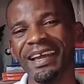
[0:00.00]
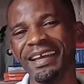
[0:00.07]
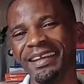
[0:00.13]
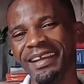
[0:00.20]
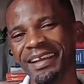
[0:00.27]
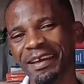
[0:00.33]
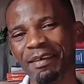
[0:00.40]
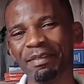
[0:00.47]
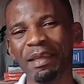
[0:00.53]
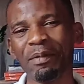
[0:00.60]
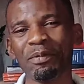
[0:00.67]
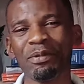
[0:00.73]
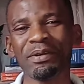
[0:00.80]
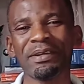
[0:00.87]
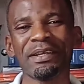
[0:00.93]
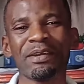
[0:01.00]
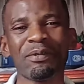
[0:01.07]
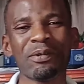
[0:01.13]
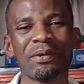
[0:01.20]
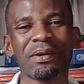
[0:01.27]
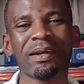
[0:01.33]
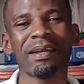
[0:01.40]
The last time we were here, we
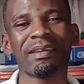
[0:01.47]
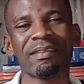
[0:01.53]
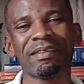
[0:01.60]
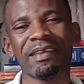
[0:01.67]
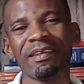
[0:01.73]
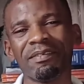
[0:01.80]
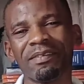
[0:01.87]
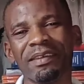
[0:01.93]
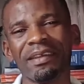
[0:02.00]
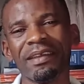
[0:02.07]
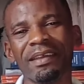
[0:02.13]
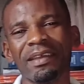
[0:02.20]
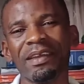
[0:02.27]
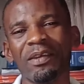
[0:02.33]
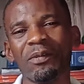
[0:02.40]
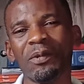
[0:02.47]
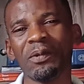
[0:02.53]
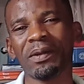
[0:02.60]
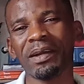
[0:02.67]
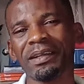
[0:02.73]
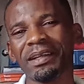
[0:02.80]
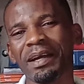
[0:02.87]
look at safety, we look
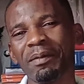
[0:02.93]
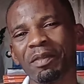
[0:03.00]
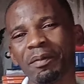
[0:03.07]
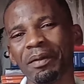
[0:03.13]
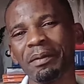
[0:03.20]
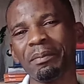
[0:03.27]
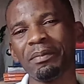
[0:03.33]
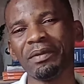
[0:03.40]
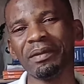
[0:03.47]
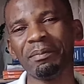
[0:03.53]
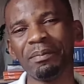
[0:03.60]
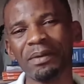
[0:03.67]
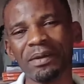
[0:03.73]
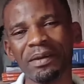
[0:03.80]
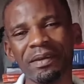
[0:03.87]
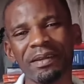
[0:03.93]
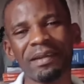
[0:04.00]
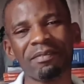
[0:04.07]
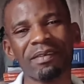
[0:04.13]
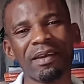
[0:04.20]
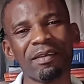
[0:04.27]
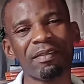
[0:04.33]
at how the burden of
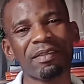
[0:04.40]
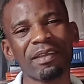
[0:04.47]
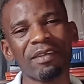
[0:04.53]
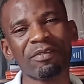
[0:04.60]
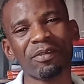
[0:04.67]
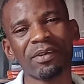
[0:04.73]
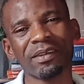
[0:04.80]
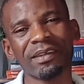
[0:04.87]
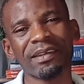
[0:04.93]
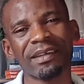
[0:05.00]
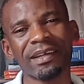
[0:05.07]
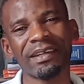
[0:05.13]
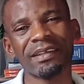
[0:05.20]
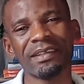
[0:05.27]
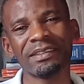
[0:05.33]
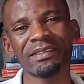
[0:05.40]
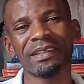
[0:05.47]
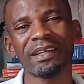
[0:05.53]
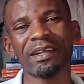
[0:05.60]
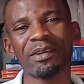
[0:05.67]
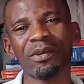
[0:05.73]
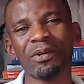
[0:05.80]
unsafe working condition
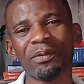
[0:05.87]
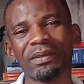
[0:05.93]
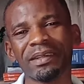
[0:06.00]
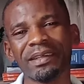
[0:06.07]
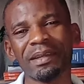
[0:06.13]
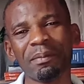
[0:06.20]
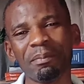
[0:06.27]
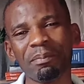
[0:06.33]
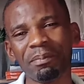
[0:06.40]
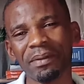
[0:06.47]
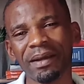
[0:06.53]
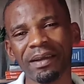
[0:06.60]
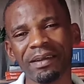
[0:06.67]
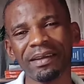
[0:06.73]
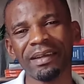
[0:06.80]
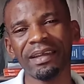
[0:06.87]
and how it impact